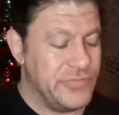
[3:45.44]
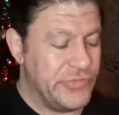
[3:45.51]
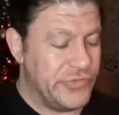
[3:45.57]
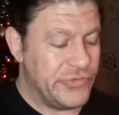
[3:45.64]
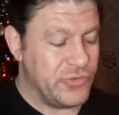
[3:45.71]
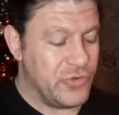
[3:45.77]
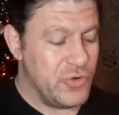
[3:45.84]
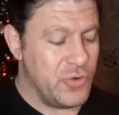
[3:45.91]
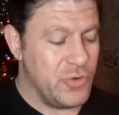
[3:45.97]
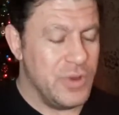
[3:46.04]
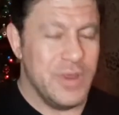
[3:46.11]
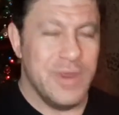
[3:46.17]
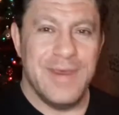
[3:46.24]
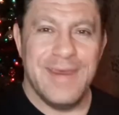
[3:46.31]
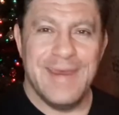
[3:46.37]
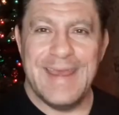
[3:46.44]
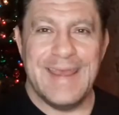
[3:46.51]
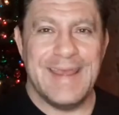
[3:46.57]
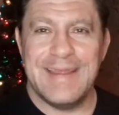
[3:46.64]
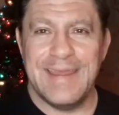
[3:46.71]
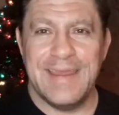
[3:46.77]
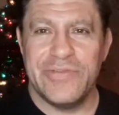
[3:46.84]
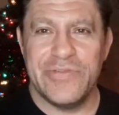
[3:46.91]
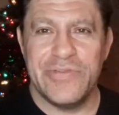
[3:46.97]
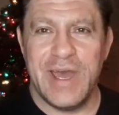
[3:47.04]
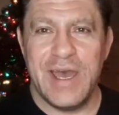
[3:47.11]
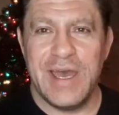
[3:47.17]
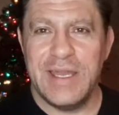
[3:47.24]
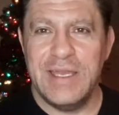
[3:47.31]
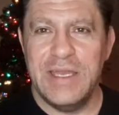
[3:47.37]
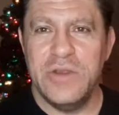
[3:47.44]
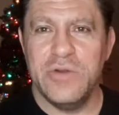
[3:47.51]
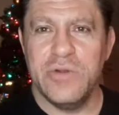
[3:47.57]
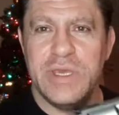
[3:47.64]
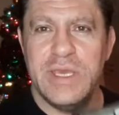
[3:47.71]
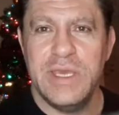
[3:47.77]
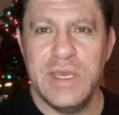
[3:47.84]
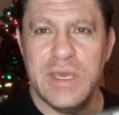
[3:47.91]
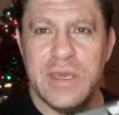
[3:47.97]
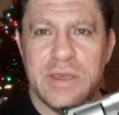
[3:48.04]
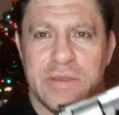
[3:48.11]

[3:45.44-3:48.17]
So it's not nearly